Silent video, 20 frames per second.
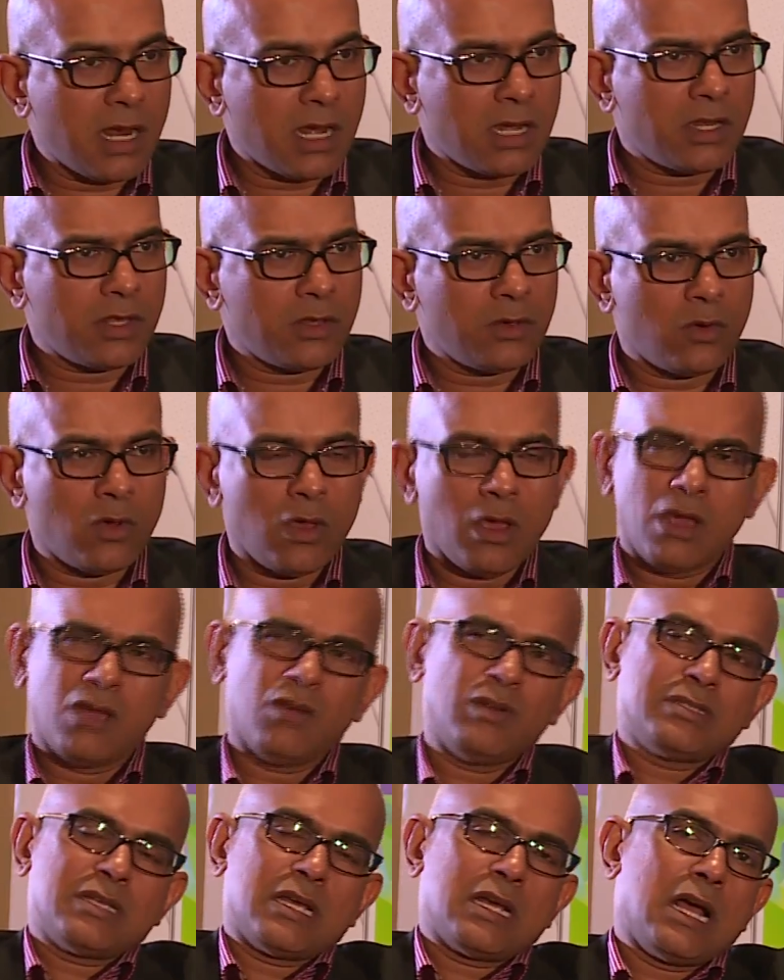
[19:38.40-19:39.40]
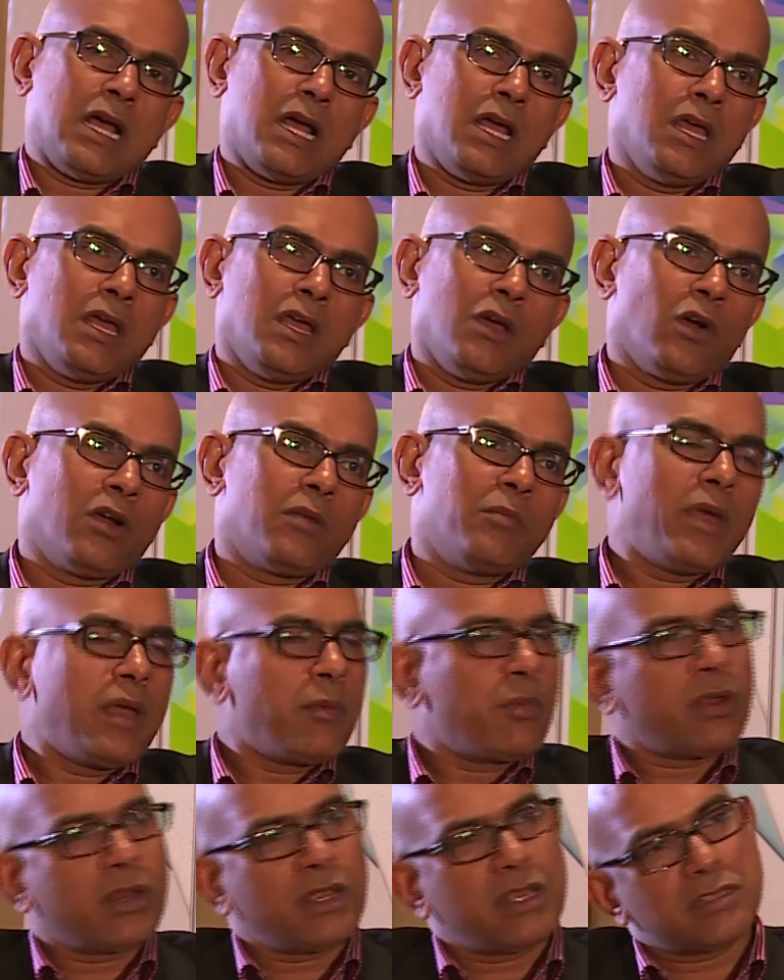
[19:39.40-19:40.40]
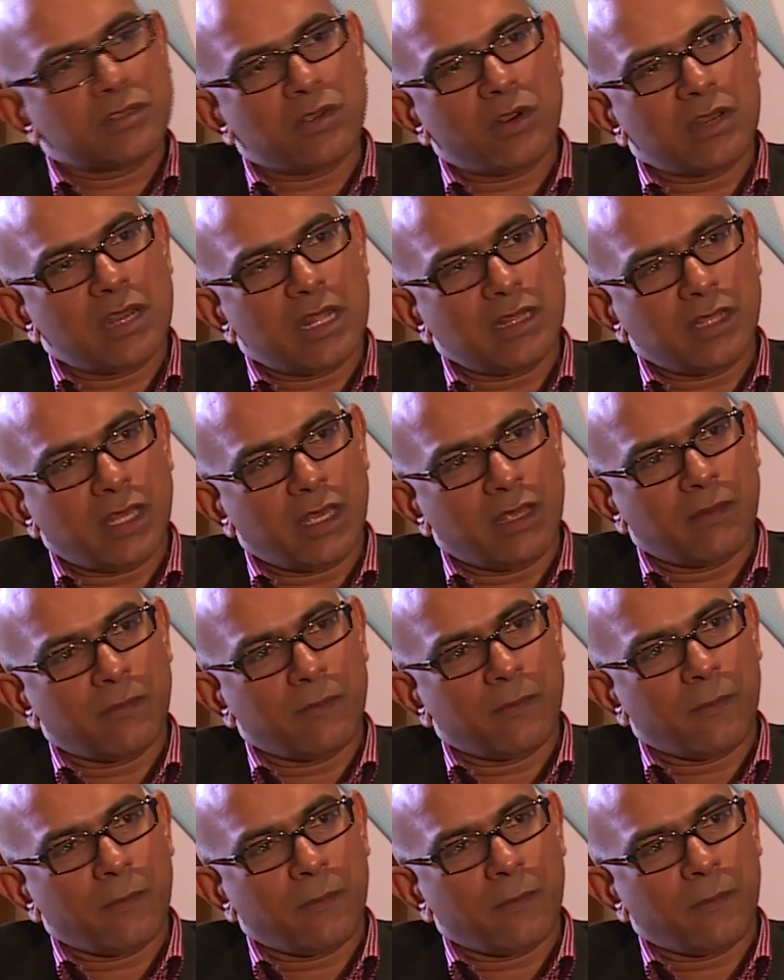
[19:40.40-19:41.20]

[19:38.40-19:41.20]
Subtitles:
card to you, you'll say, on paper he's got nothing.